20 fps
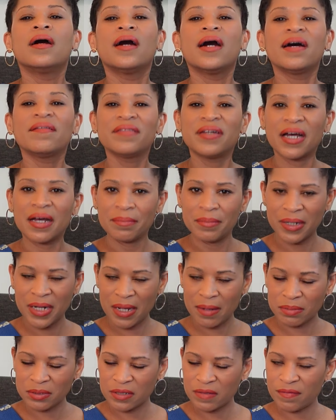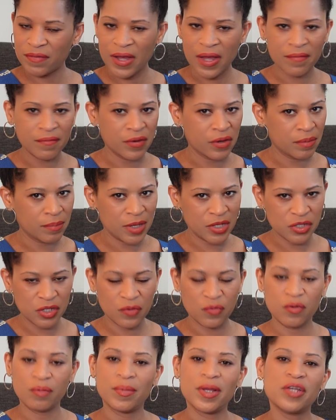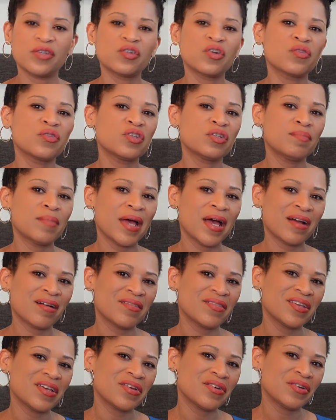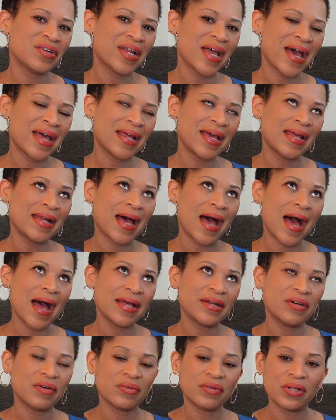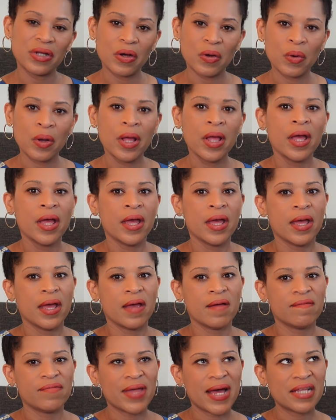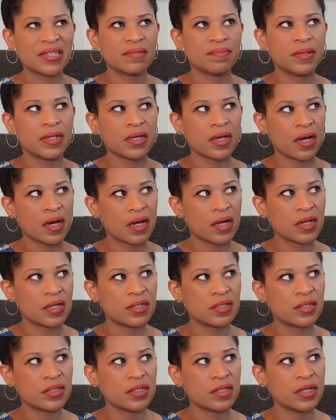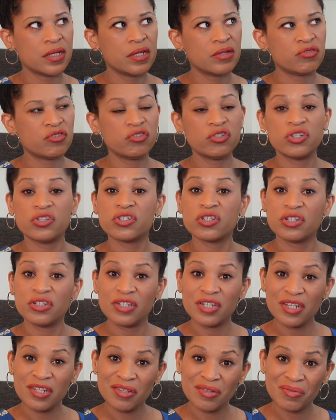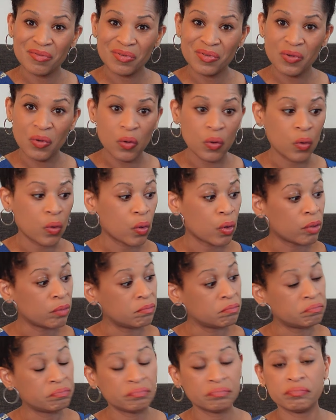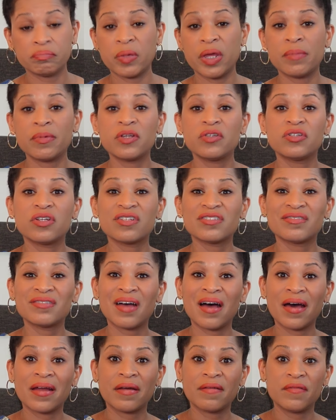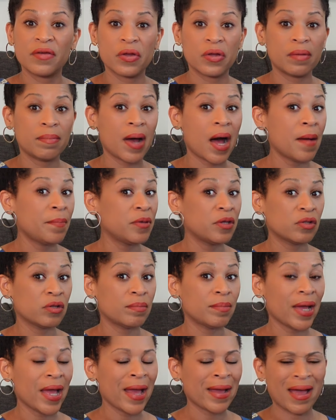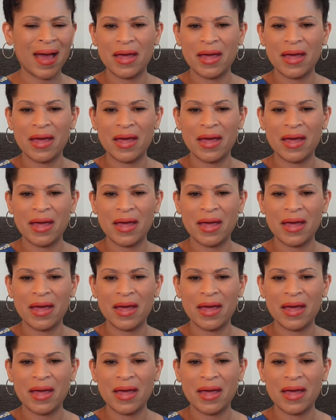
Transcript: I've not been able to find very much information on this bag on the internet, and I don't know if that's because it's discontinued or maybe just not a very popular bag.